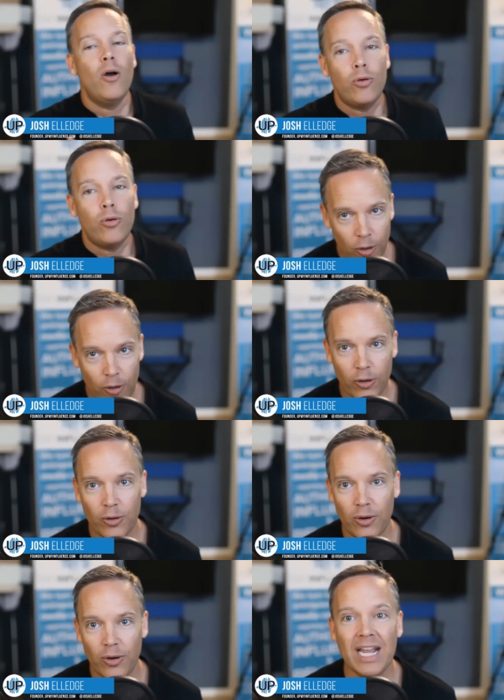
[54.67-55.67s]
whew,
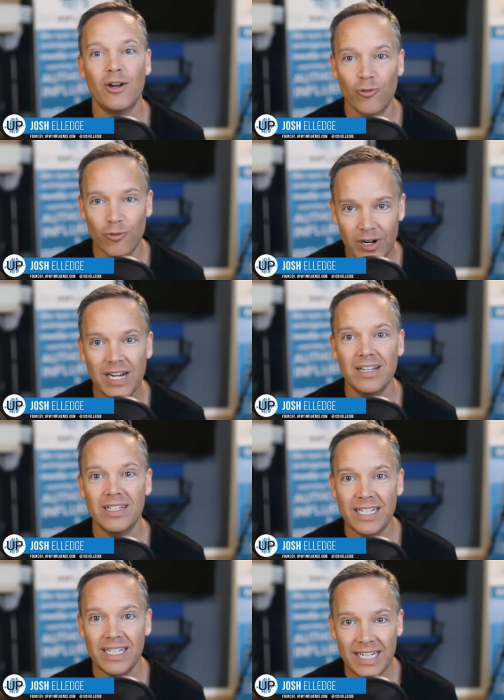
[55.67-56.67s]
it can
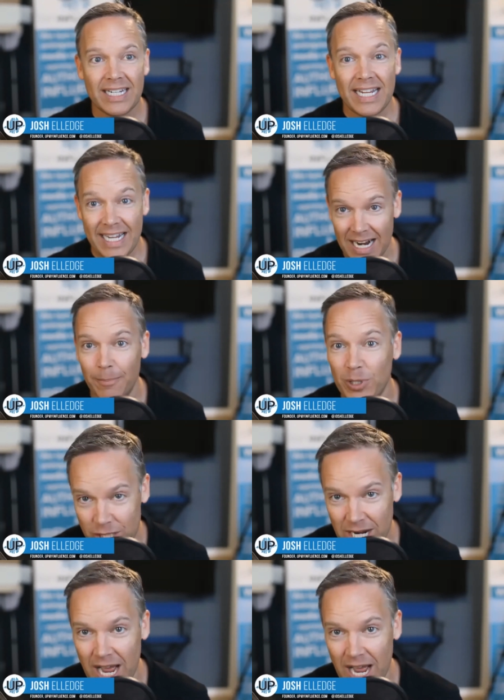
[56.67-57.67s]
really eat up your
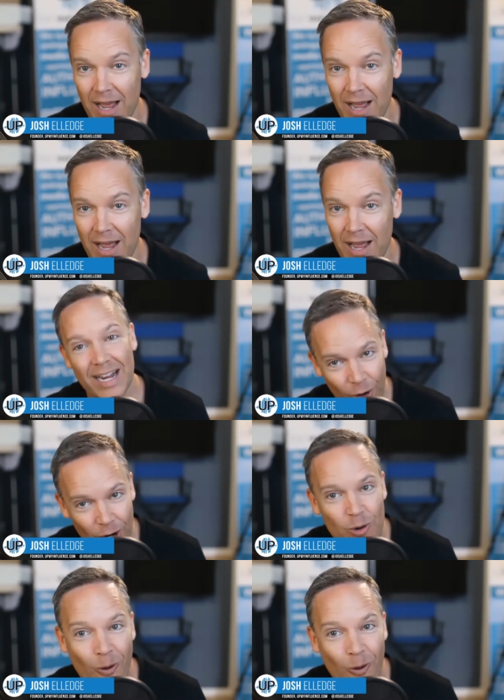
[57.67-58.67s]
time, not in a
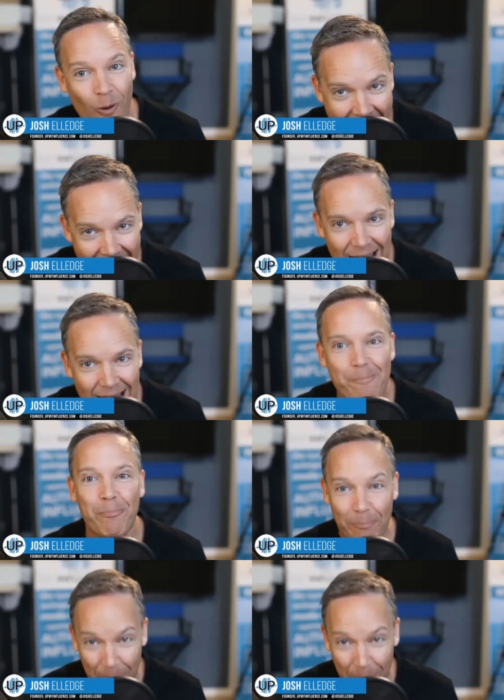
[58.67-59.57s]
good way,